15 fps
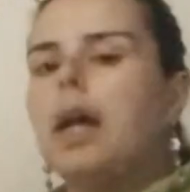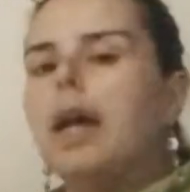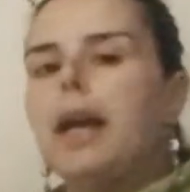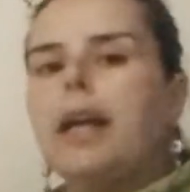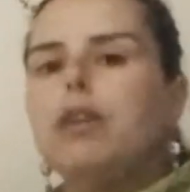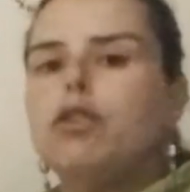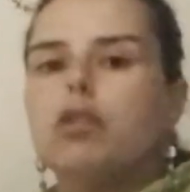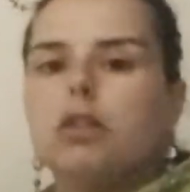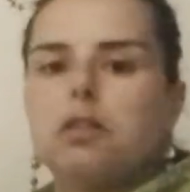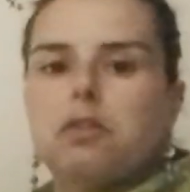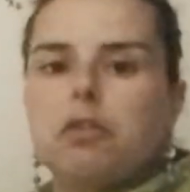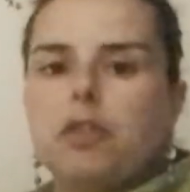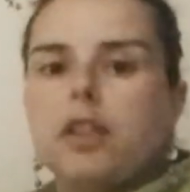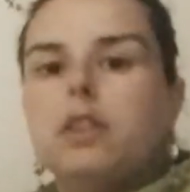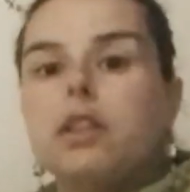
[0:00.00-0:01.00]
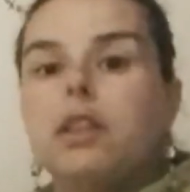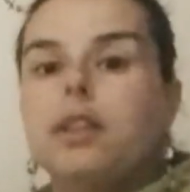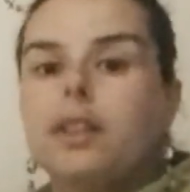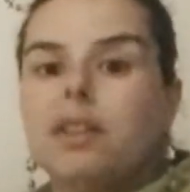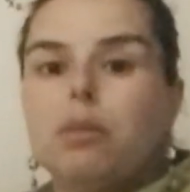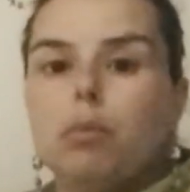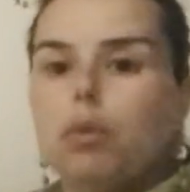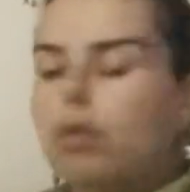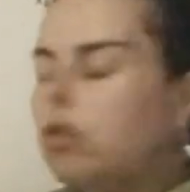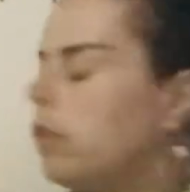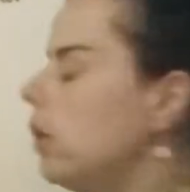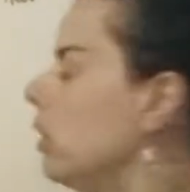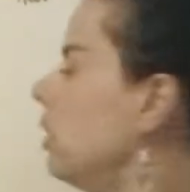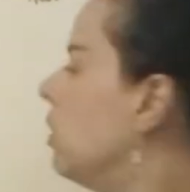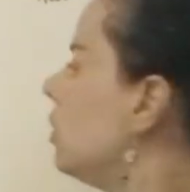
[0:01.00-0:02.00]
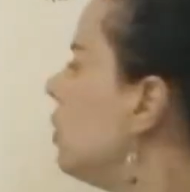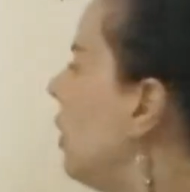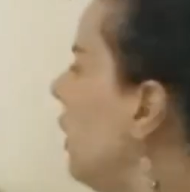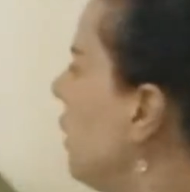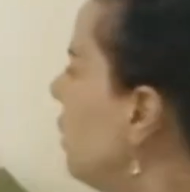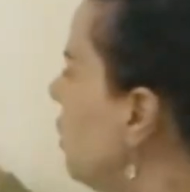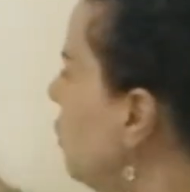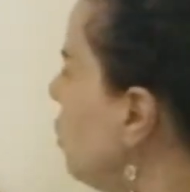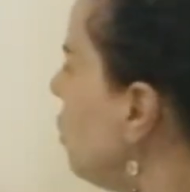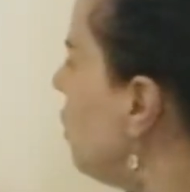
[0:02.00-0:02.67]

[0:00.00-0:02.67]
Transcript: it's not fixed, it can move. So I'm going to